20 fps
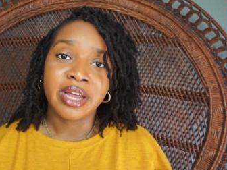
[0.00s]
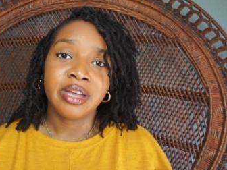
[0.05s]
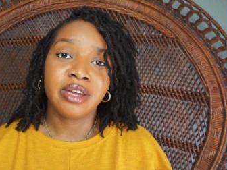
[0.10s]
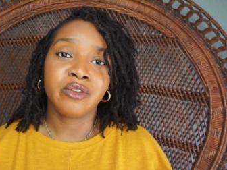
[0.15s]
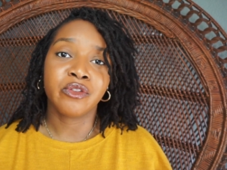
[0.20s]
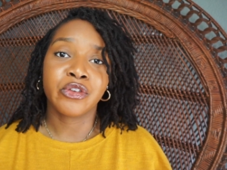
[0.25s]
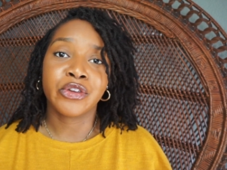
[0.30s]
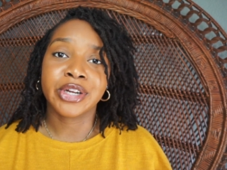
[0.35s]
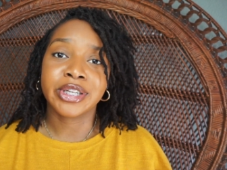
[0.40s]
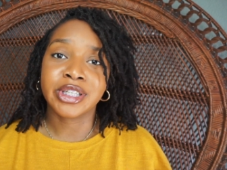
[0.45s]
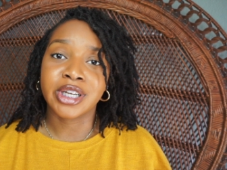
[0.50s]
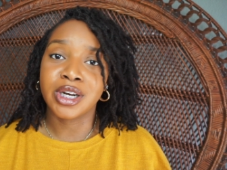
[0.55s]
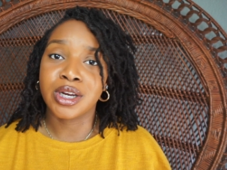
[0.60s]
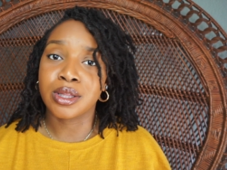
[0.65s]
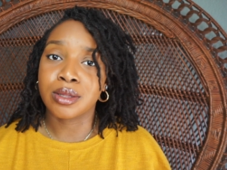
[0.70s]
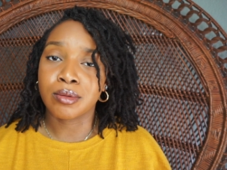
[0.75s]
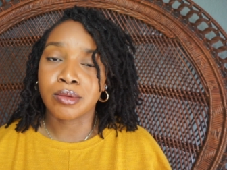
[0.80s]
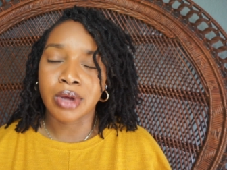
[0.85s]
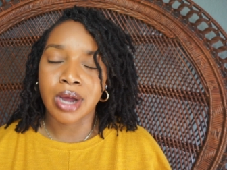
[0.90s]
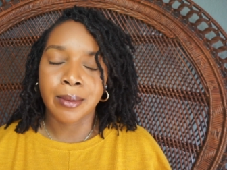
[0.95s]
If you're a returning
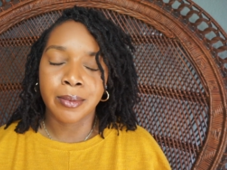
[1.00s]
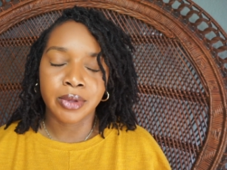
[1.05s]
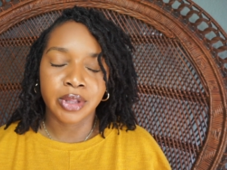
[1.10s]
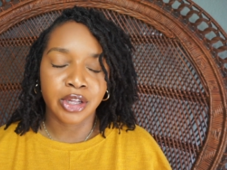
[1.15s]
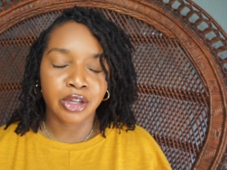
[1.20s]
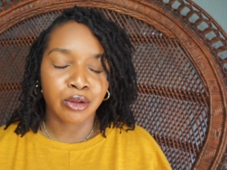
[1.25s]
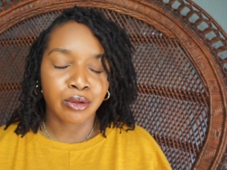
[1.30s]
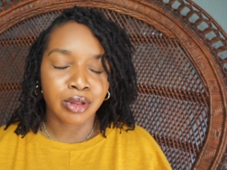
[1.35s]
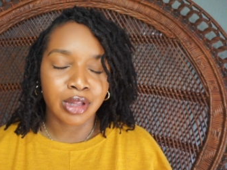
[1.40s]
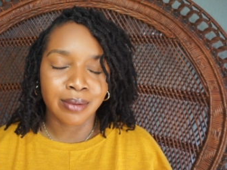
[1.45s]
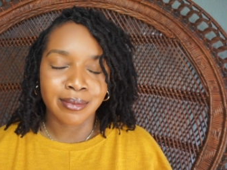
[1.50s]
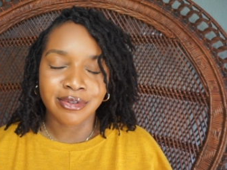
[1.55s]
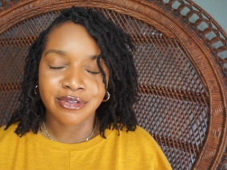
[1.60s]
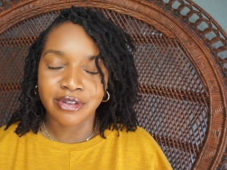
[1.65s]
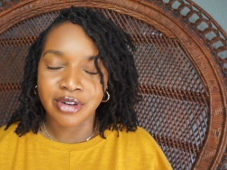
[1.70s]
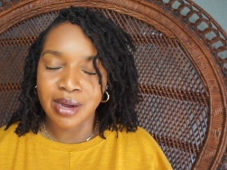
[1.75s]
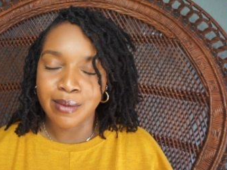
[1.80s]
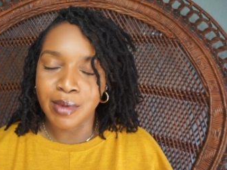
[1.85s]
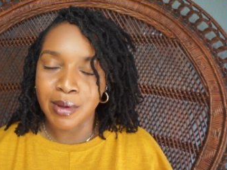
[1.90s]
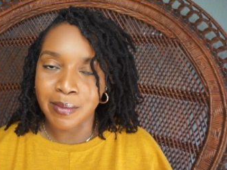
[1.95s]
subscriber, thank you so much for
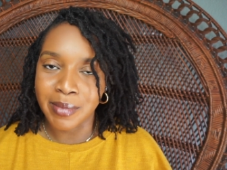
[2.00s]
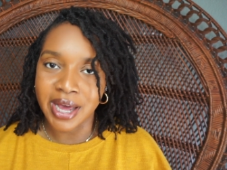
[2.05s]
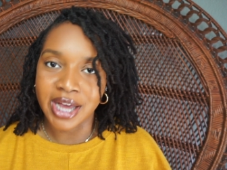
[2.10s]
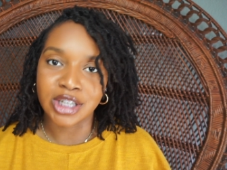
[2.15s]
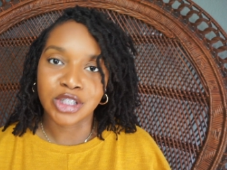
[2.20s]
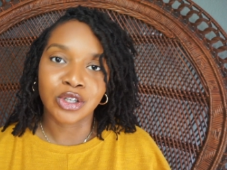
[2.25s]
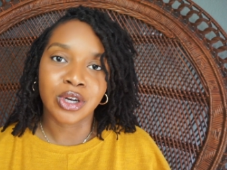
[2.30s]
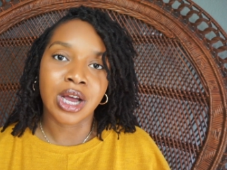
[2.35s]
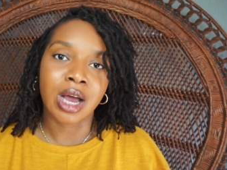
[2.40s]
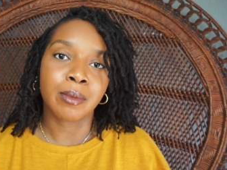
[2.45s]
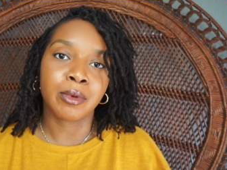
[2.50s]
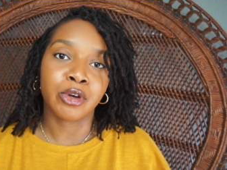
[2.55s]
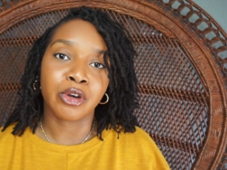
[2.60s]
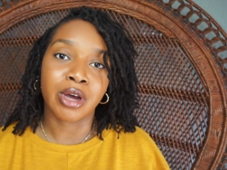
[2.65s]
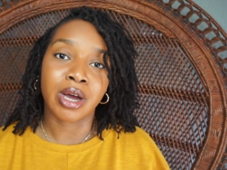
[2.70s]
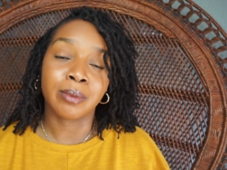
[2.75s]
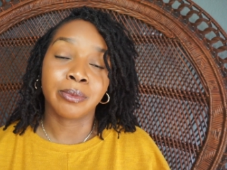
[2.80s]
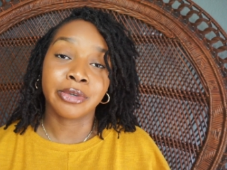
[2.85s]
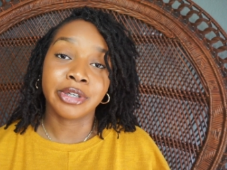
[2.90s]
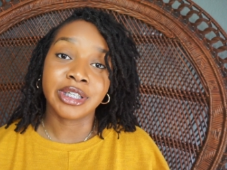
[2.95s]
coming back, tribe. You know I
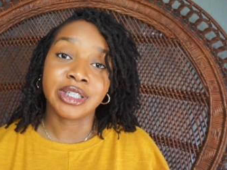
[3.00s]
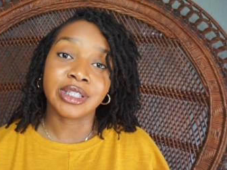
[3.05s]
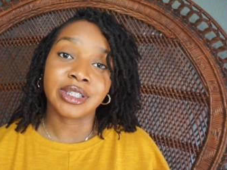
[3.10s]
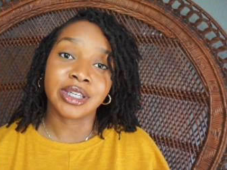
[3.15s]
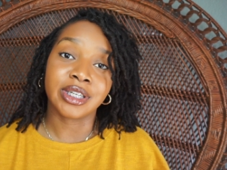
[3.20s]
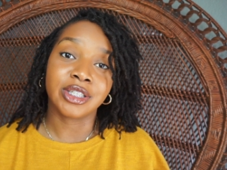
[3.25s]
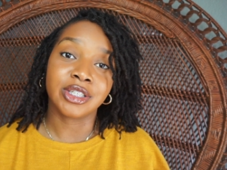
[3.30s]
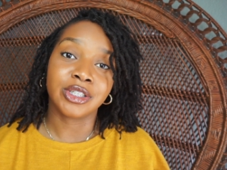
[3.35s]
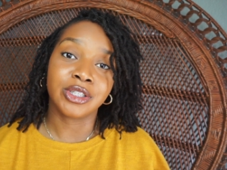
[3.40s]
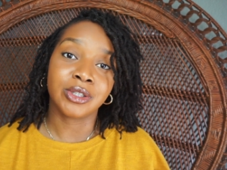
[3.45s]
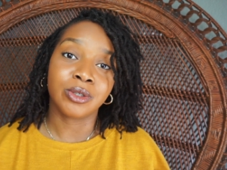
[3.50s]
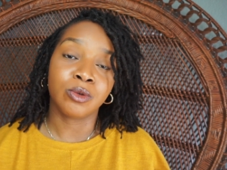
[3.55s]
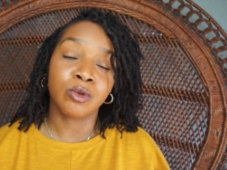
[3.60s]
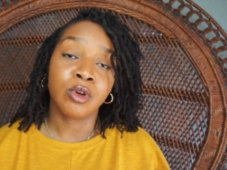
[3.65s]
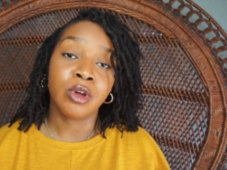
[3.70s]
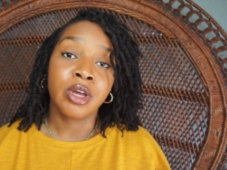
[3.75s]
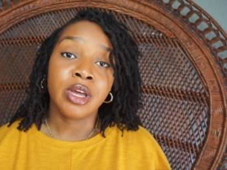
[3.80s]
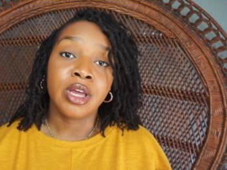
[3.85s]
appreciate you.